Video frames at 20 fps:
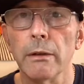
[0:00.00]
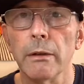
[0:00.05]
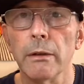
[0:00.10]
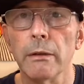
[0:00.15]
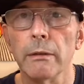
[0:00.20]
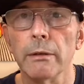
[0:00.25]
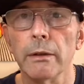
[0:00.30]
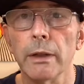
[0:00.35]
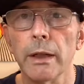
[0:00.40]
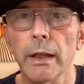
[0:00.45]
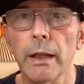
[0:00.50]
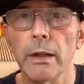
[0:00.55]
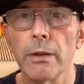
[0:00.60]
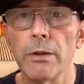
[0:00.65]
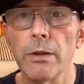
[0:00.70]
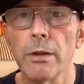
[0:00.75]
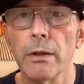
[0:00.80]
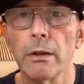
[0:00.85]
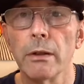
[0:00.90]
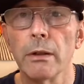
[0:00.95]
Silver
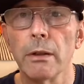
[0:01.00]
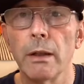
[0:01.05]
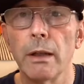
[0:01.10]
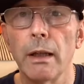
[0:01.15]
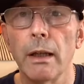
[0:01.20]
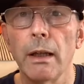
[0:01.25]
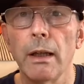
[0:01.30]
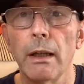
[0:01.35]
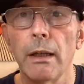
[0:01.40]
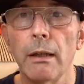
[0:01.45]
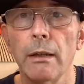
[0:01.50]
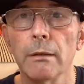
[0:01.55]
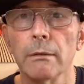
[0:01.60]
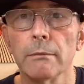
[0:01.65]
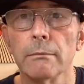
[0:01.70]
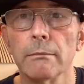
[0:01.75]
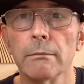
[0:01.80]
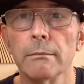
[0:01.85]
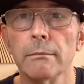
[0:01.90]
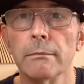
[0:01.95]
Age. Key.
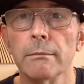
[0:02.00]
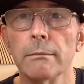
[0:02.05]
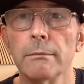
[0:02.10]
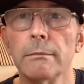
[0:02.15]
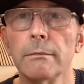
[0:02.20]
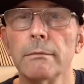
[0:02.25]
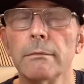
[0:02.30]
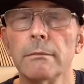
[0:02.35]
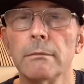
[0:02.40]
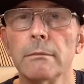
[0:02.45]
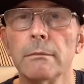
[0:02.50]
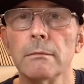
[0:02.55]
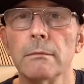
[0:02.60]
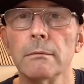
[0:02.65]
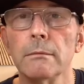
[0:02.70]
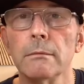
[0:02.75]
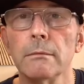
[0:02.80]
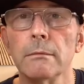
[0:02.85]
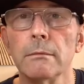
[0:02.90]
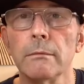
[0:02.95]

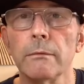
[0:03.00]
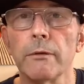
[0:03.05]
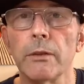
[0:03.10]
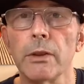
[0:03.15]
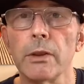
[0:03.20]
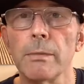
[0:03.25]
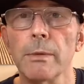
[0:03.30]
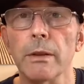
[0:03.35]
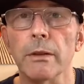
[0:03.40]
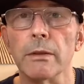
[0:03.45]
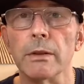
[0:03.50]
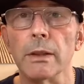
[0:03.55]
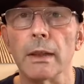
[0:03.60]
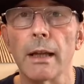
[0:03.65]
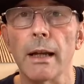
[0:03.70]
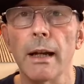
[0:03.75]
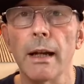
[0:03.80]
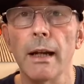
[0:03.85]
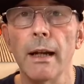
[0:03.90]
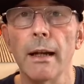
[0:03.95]
First appearance of
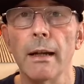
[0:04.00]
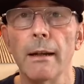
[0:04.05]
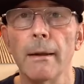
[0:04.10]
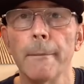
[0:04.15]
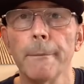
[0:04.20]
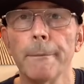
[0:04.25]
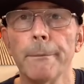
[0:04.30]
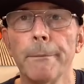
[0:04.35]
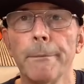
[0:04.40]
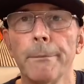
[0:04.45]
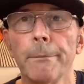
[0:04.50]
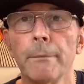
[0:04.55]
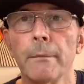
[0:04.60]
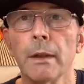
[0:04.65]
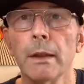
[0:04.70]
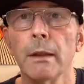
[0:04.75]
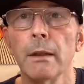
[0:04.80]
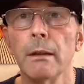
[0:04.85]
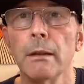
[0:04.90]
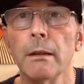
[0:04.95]
Kang.
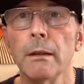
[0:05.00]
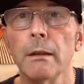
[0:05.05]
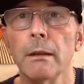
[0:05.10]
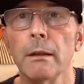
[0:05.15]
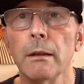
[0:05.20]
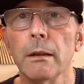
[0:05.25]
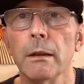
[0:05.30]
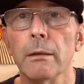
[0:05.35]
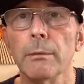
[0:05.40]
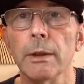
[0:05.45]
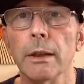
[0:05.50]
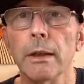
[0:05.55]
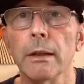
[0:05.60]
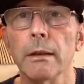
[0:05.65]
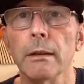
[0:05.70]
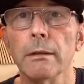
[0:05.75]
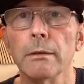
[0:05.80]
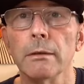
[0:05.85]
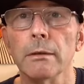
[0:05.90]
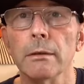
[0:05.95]
There we
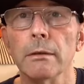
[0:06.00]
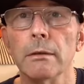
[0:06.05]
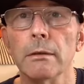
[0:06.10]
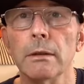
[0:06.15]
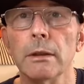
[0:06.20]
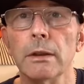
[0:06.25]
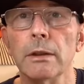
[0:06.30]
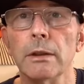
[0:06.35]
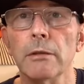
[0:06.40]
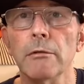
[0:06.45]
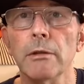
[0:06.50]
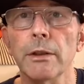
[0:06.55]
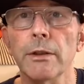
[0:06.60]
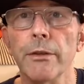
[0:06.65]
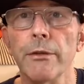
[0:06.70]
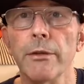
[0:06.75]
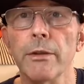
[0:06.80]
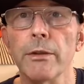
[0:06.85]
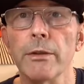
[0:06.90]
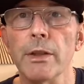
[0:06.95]
go. There's a run
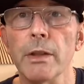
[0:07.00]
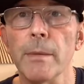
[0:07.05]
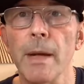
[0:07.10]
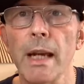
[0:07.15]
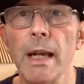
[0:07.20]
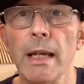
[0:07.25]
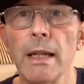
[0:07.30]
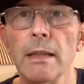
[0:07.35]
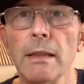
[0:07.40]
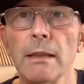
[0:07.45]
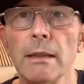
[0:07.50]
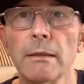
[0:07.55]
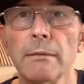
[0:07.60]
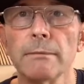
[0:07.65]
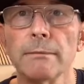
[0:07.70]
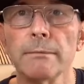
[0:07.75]
through some A's.